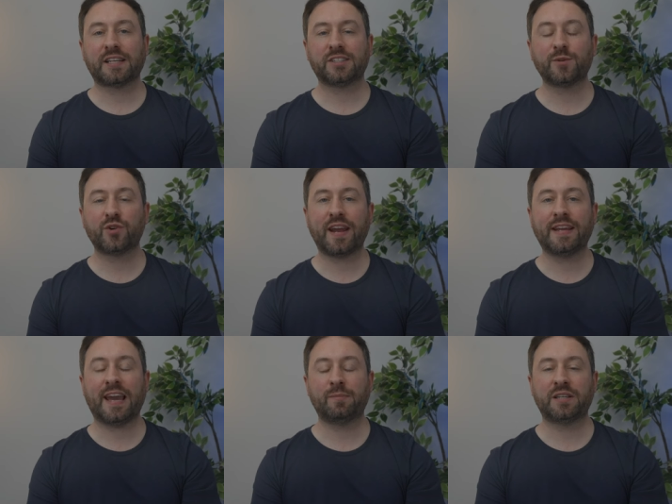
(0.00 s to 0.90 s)
has some great
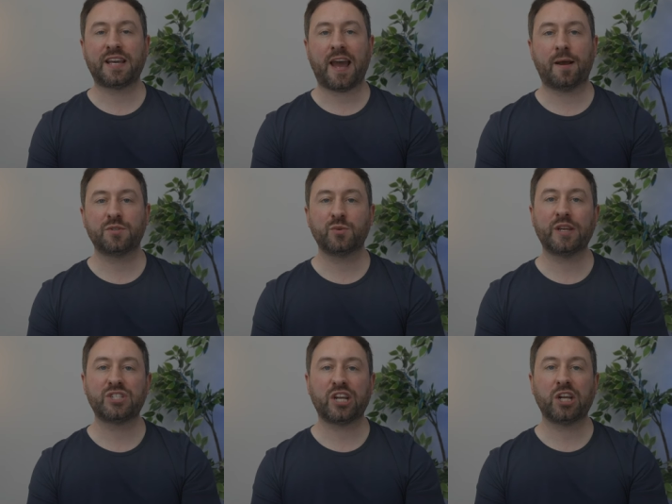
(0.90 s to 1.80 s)
gaming dApps,
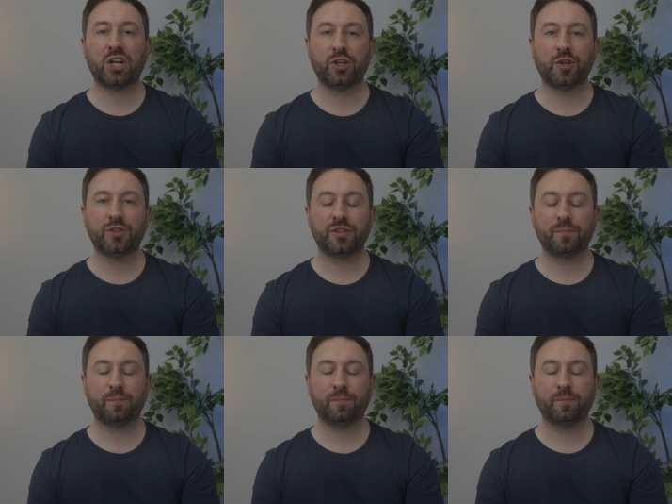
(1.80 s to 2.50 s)
which include